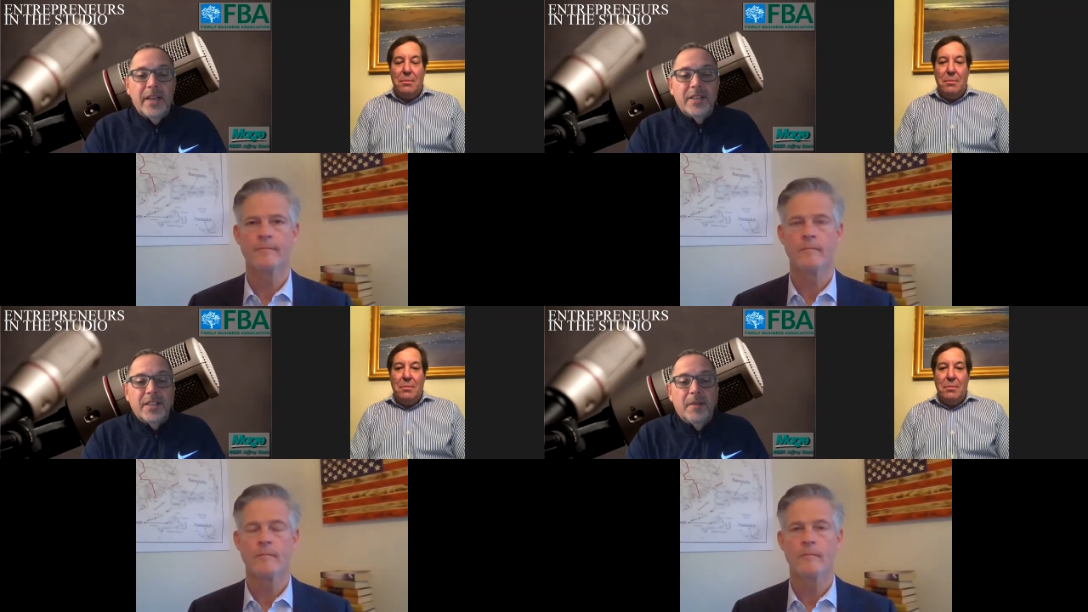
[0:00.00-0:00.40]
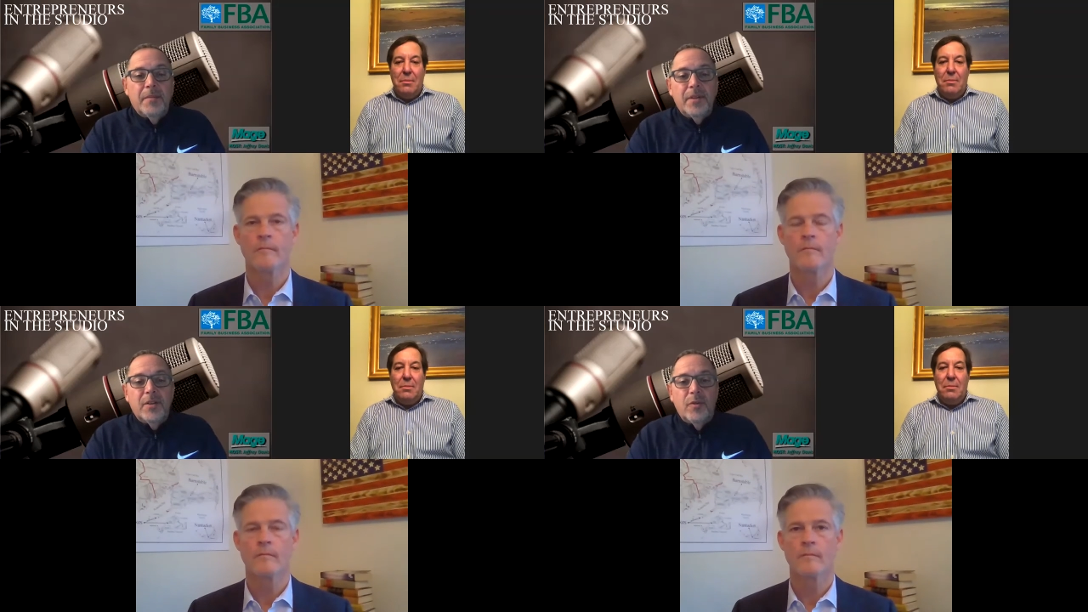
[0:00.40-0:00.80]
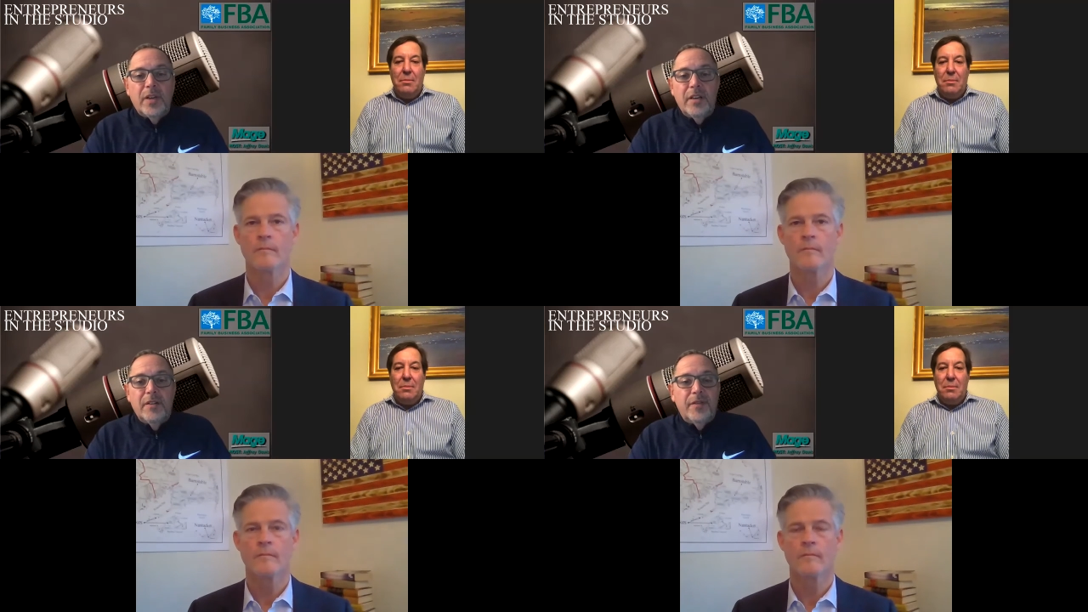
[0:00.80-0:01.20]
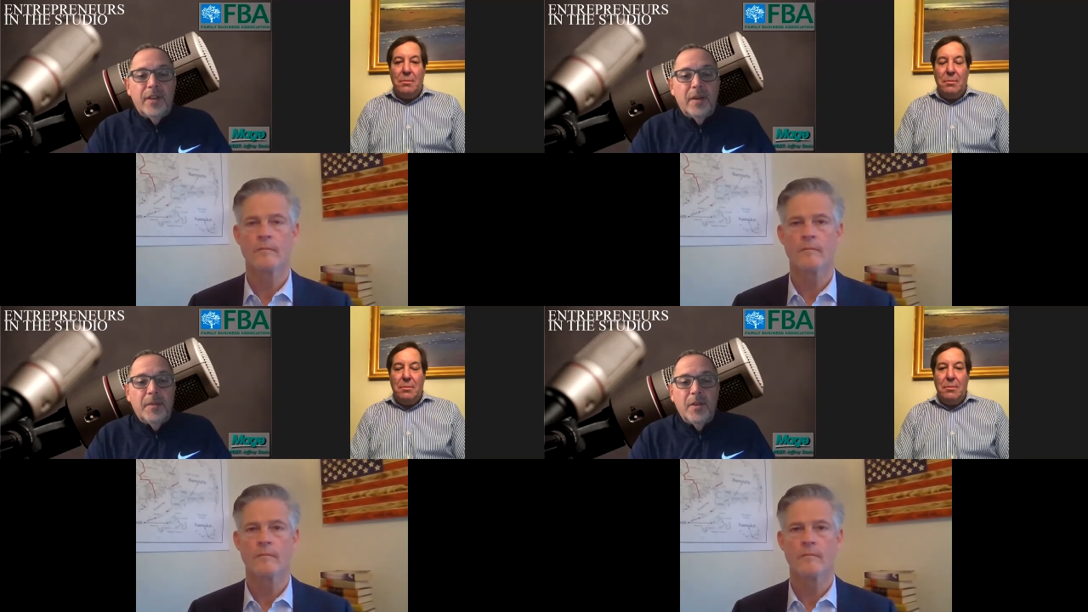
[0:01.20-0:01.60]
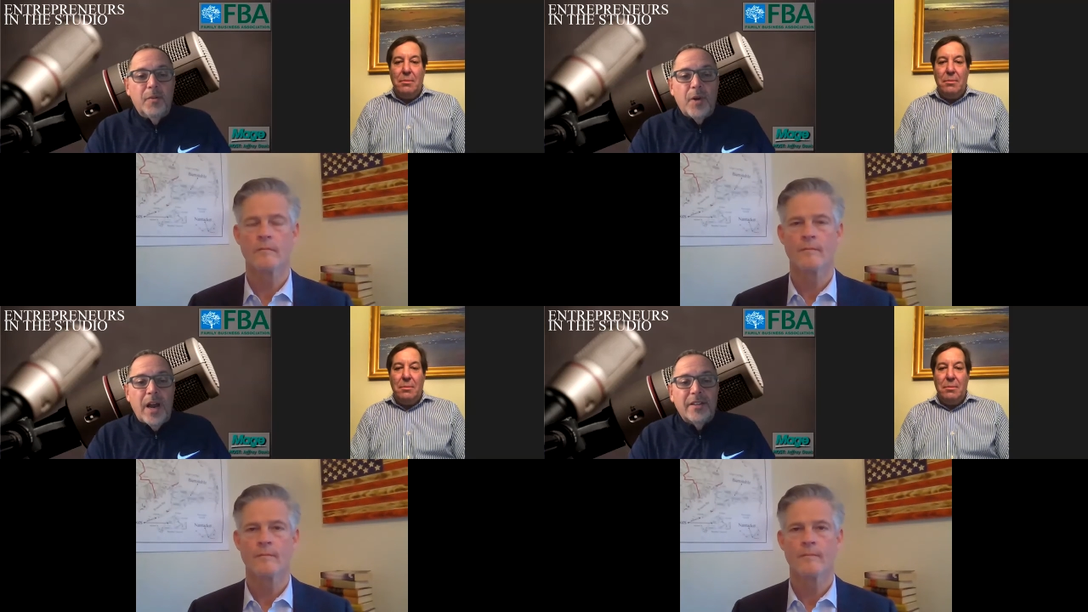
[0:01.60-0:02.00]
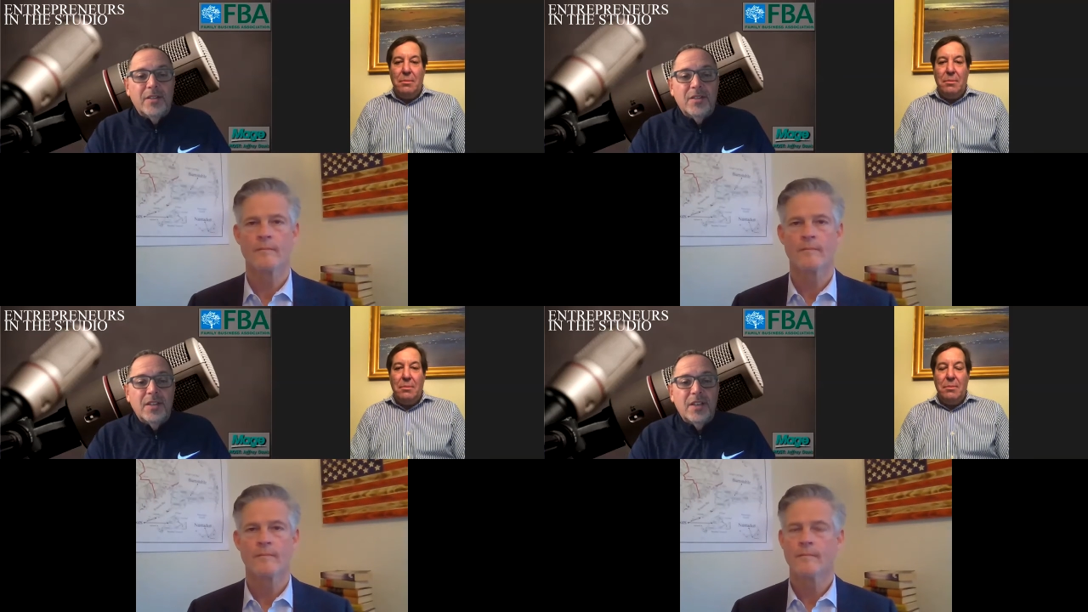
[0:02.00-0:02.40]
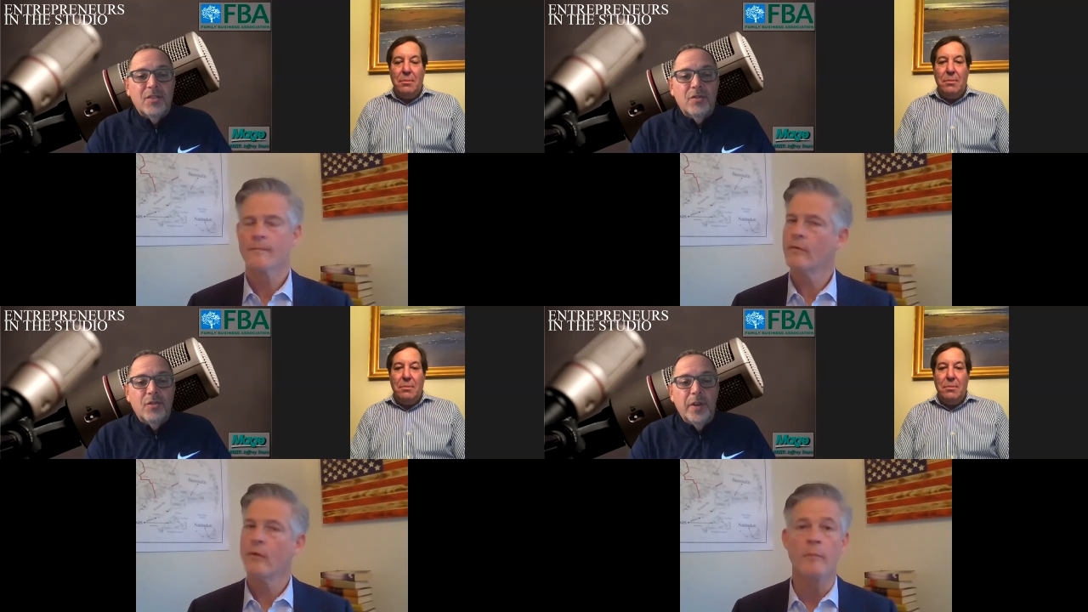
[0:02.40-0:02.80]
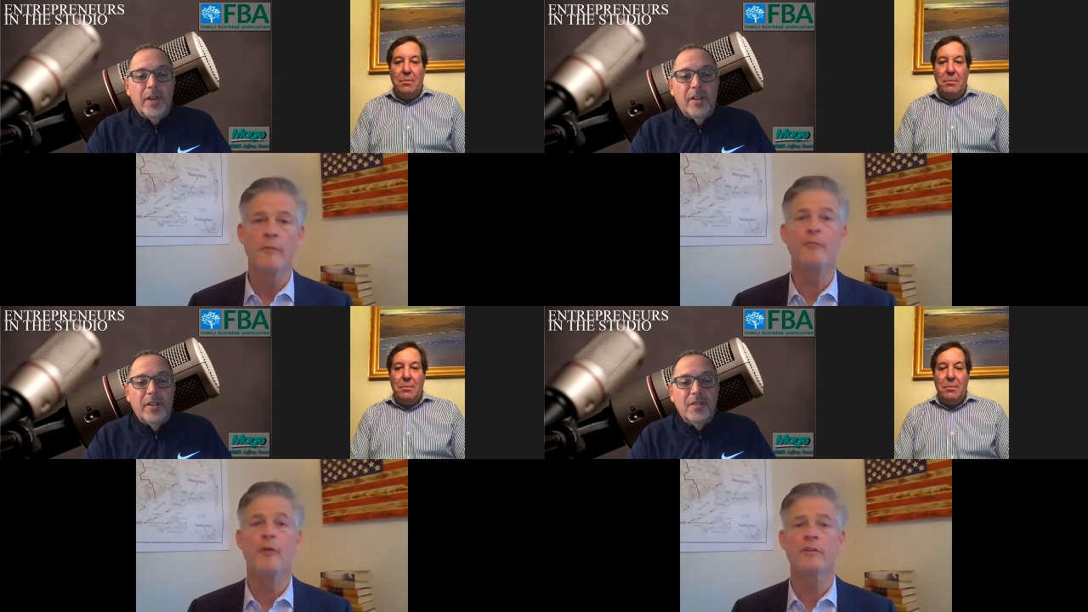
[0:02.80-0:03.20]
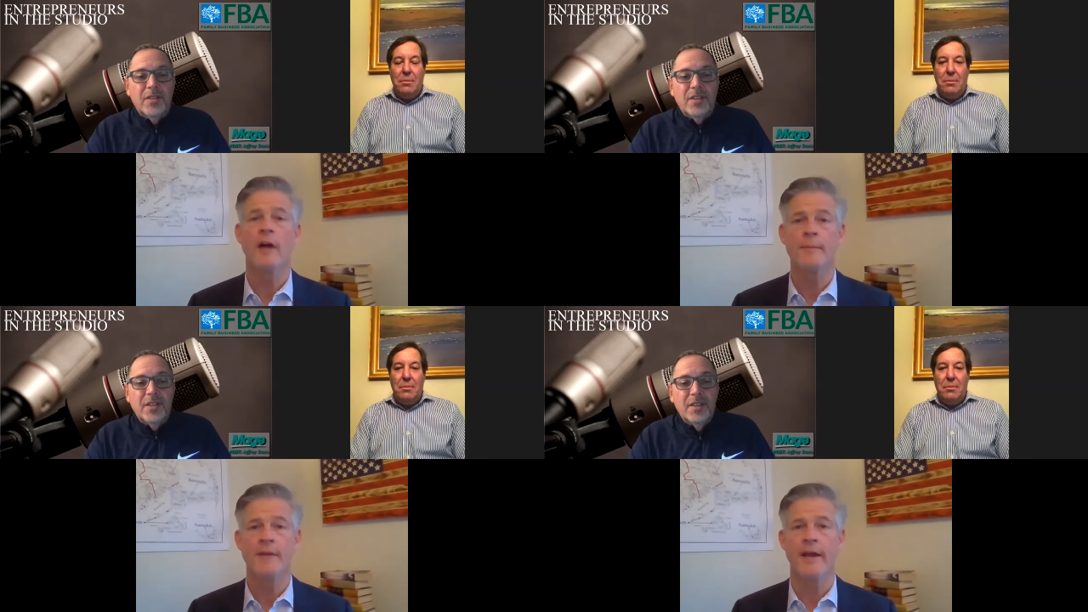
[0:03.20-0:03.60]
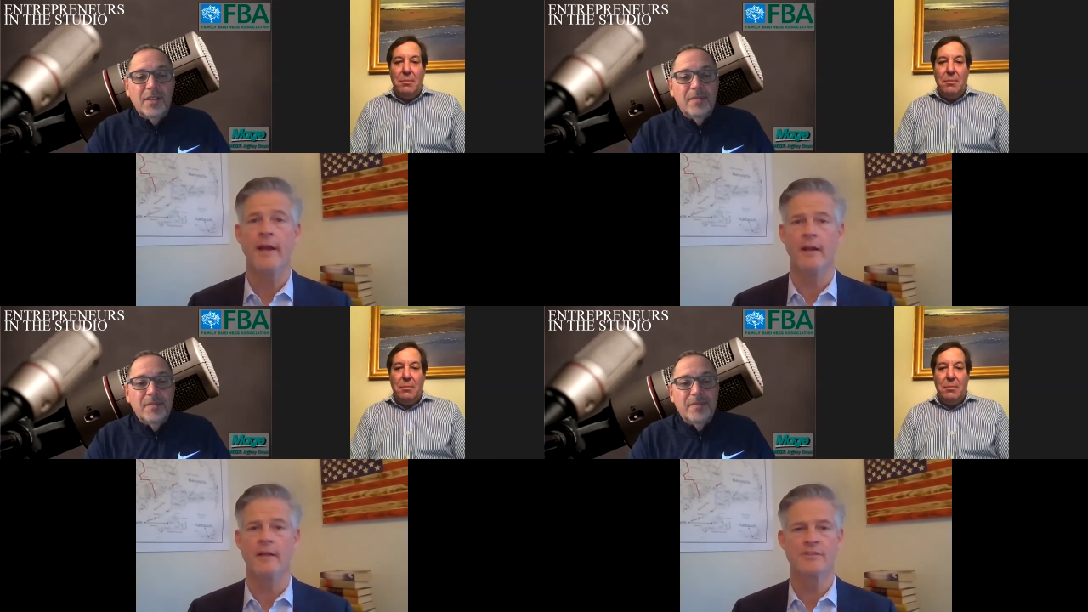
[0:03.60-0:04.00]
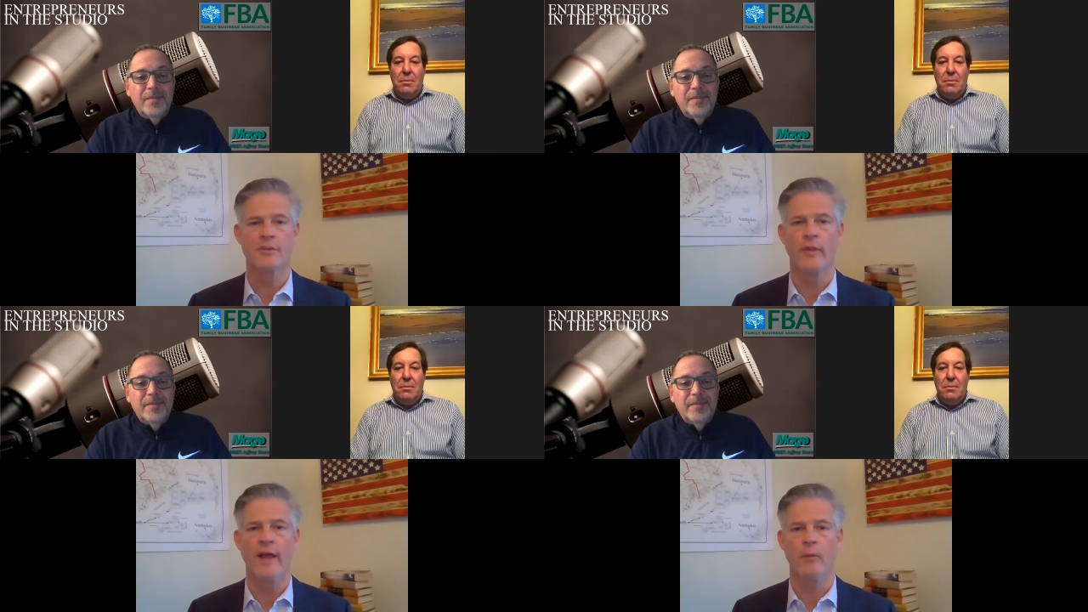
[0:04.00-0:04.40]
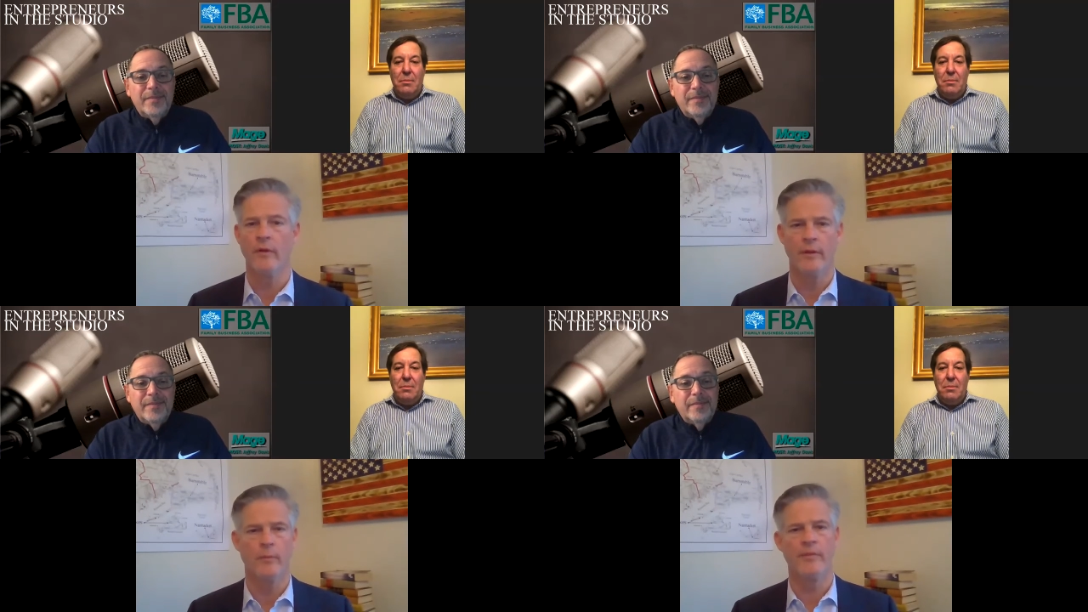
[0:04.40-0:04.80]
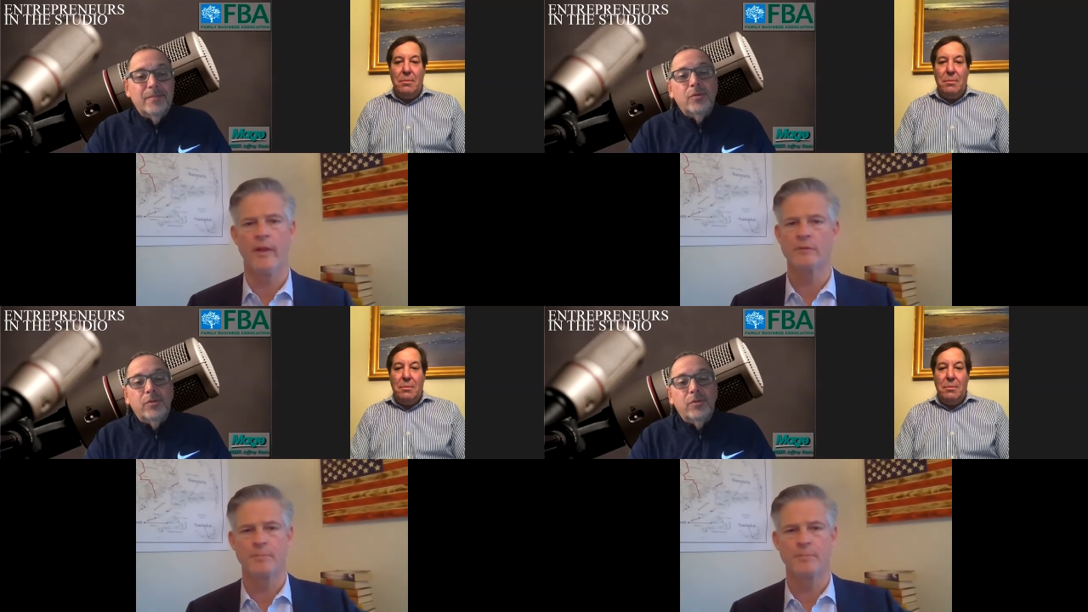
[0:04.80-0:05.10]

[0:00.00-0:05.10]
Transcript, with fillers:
Speaker 1: some degree of uh, your practice as you're doing?
Speaker 2: Well, I'm a full-time candidate, so that that was